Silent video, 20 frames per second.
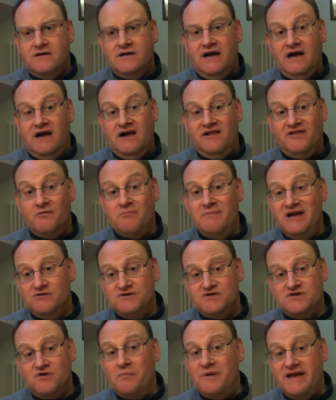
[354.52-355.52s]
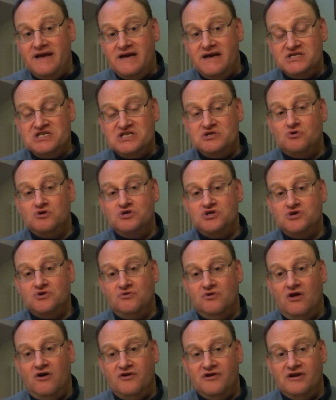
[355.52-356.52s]
There may also be a social
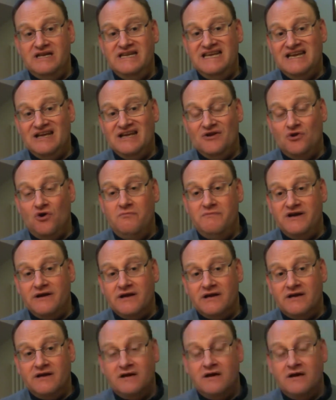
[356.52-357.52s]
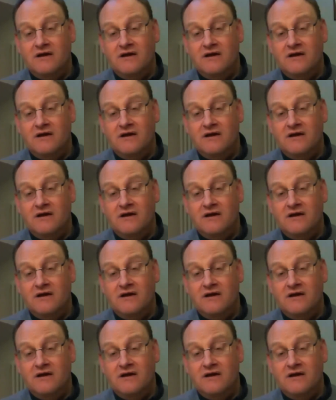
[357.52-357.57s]
or an economic